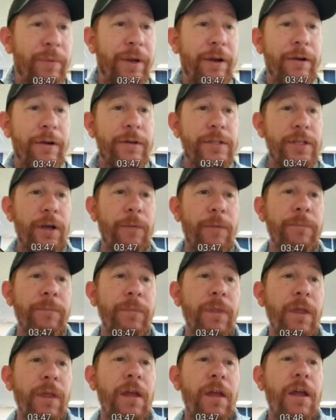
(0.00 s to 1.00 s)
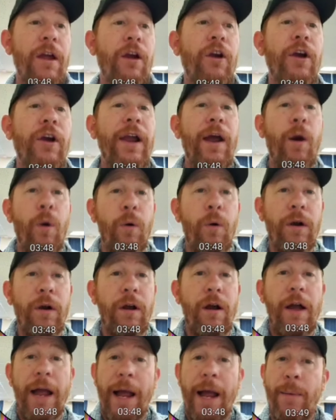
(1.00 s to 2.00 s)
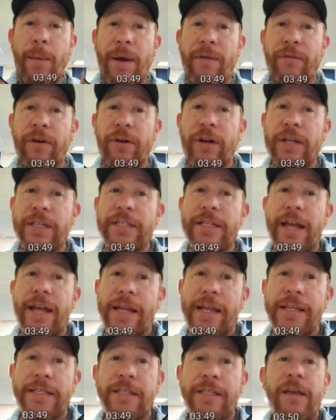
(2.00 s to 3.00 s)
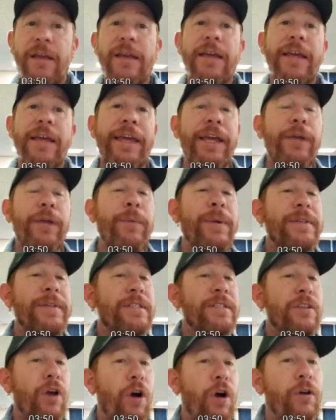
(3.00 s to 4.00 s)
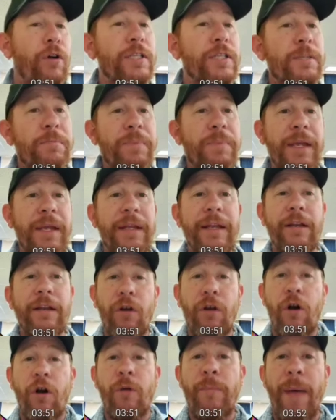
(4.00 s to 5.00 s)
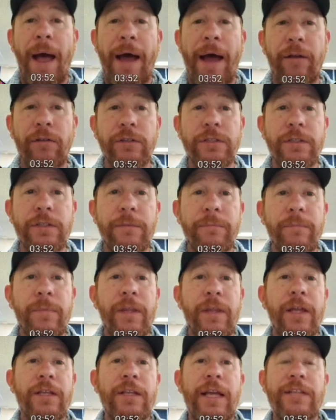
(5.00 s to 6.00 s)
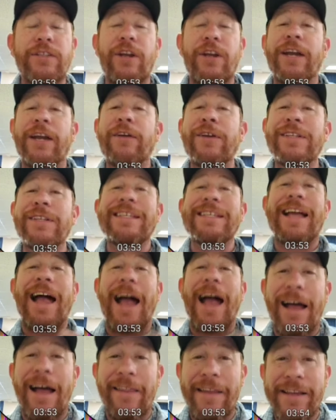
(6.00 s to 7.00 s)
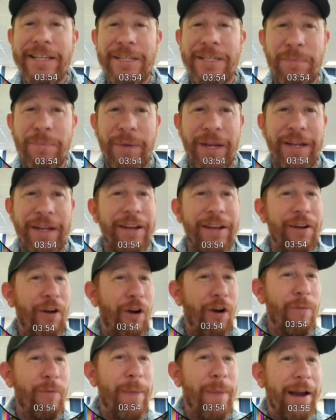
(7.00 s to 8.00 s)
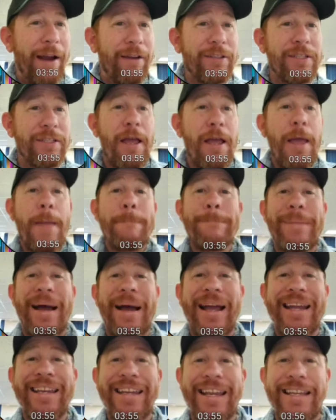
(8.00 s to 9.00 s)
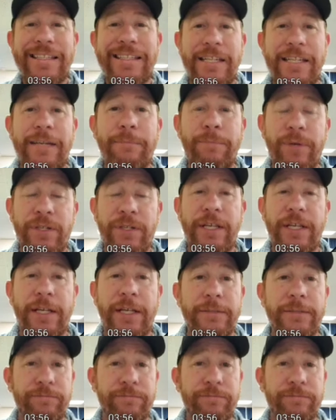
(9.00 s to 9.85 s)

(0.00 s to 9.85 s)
So, her aura, however, is nice. Increases all speed in all battles. Increases ally speed in all battles by 19%.